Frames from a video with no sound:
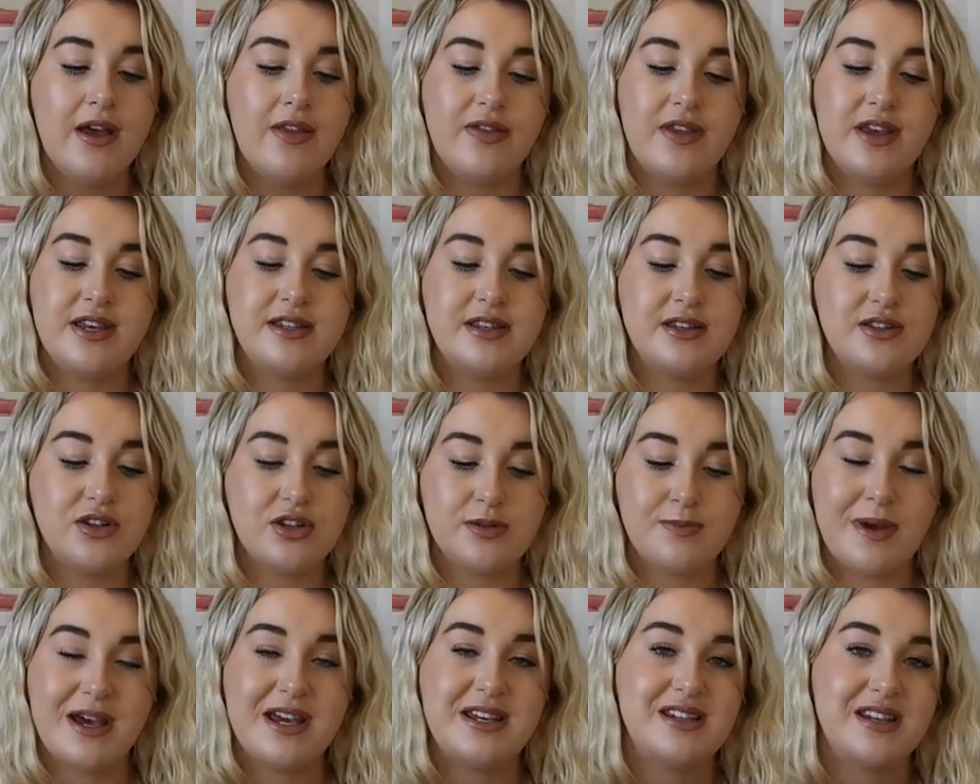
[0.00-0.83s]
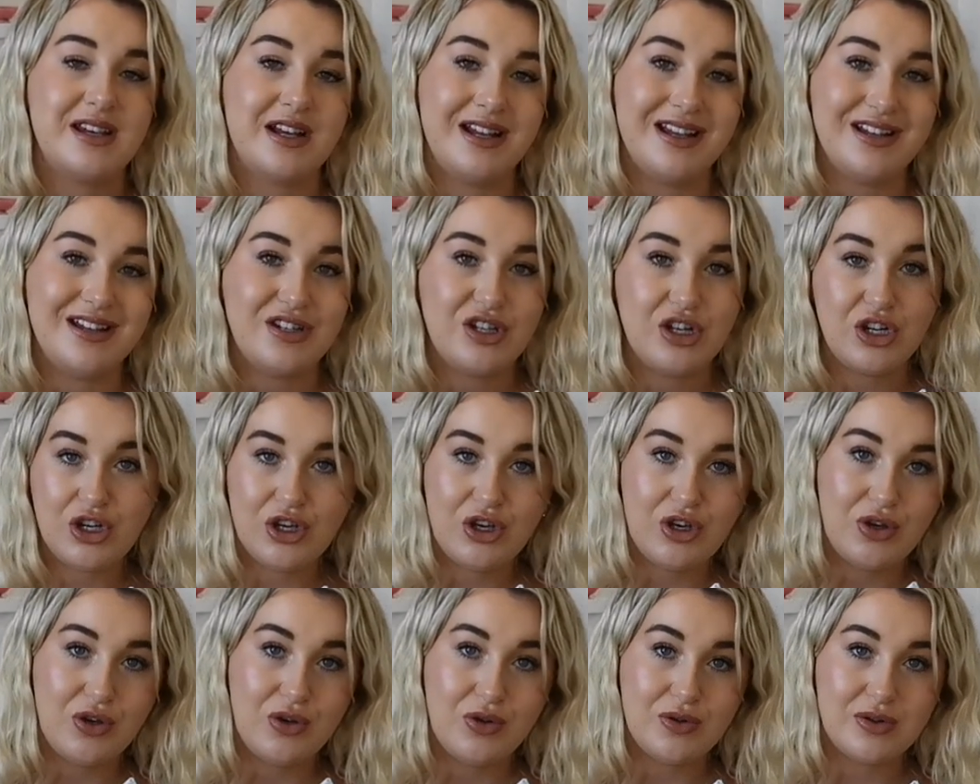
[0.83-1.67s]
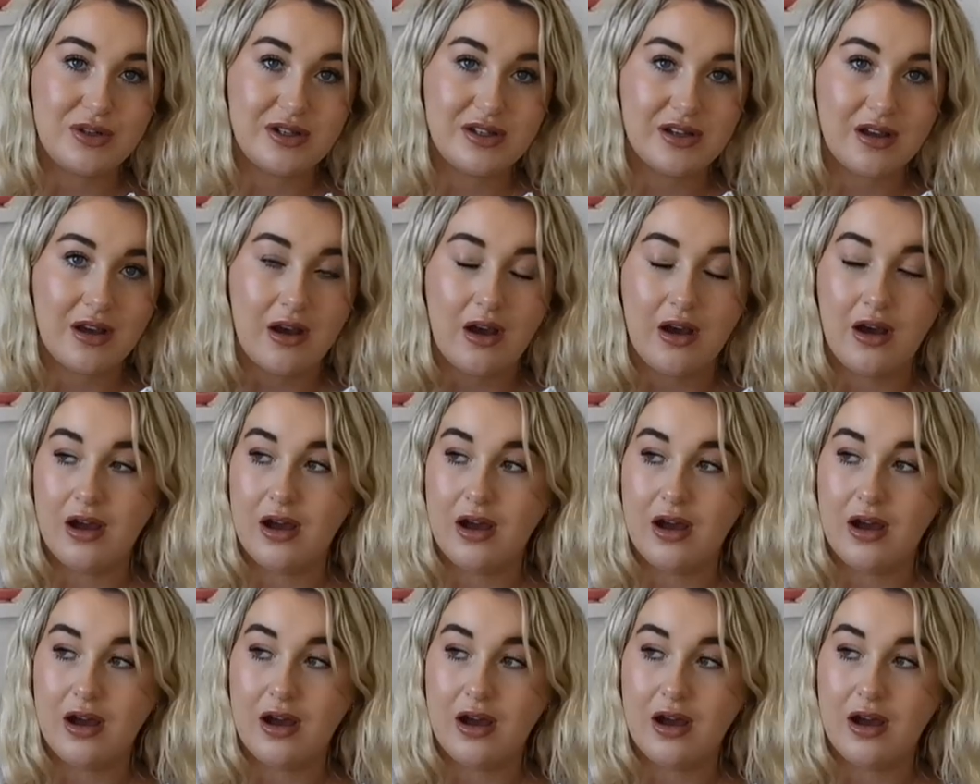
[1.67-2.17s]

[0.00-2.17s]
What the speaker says: This is just basically to use